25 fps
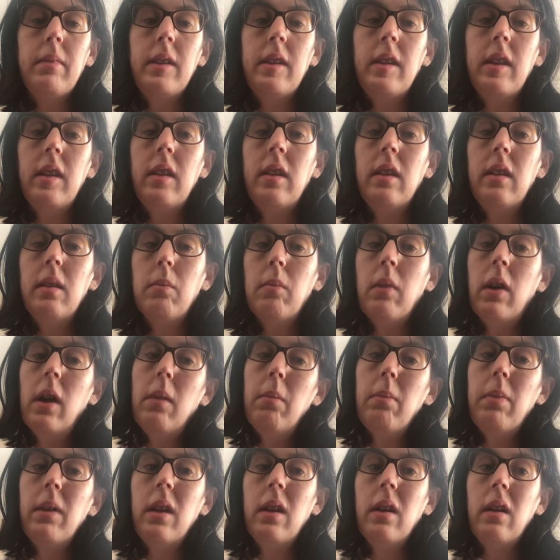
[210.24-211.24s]
this
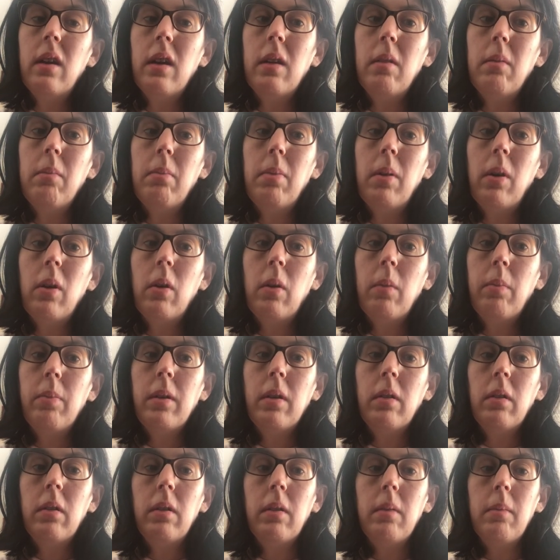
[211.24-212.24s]
might be an
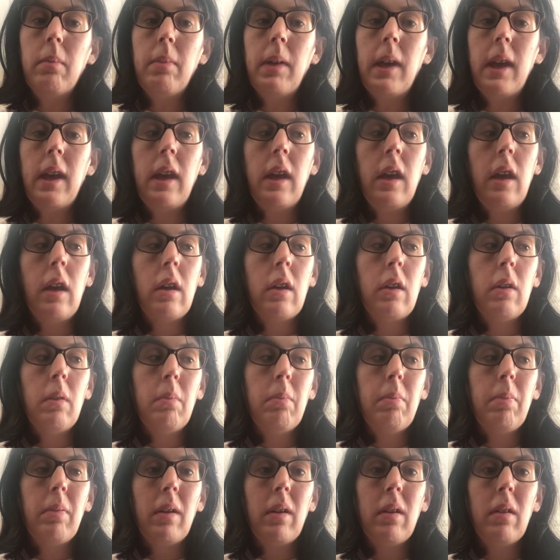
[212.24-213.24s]
unpopular pick,
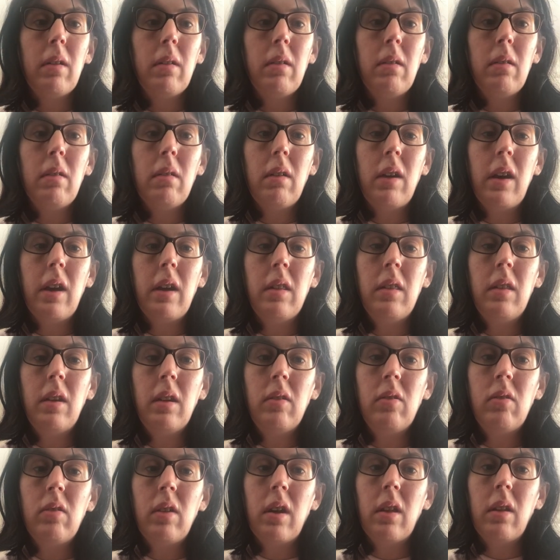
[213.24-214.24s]
but I
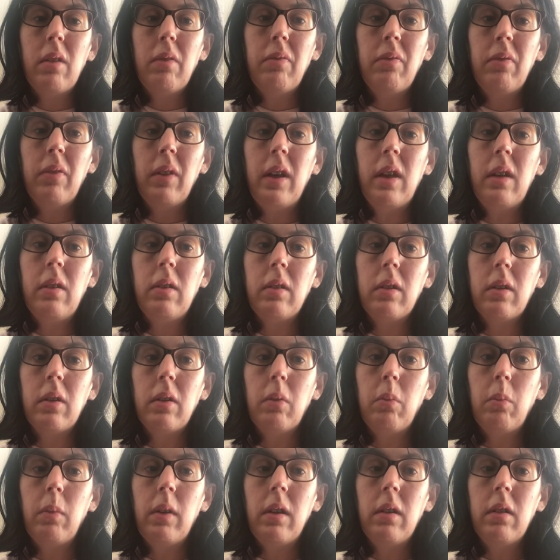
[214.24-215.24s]
think Charlotte Flair is going
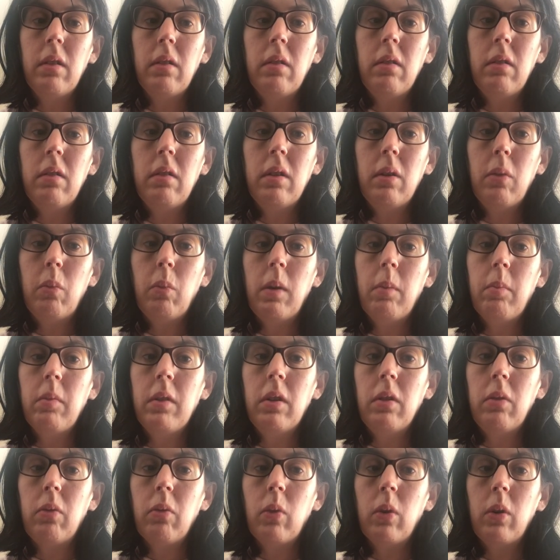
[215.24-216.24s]
to win the
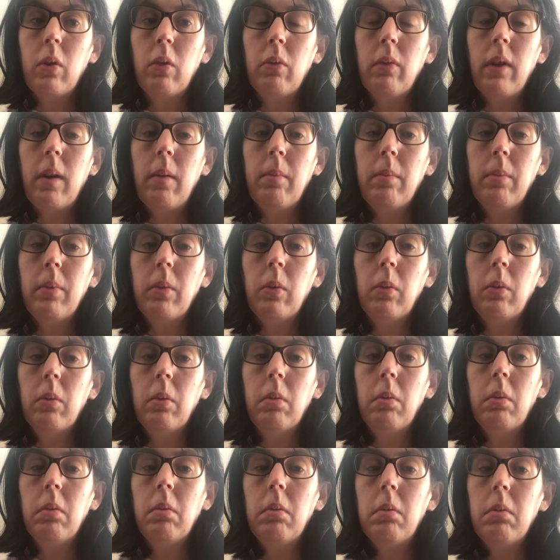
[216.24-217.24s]
Women's Royal
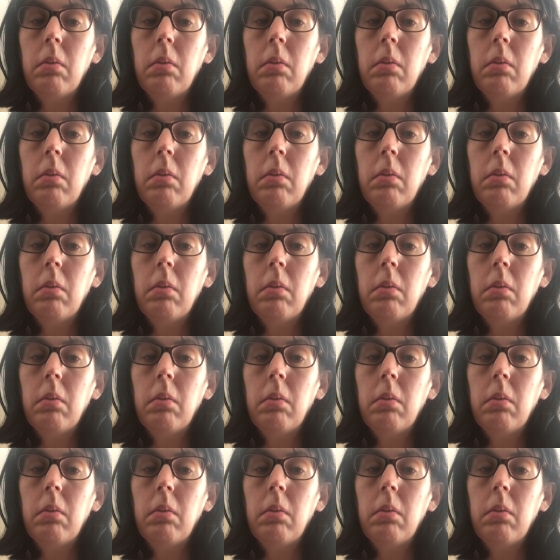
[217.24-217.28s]
Rumble.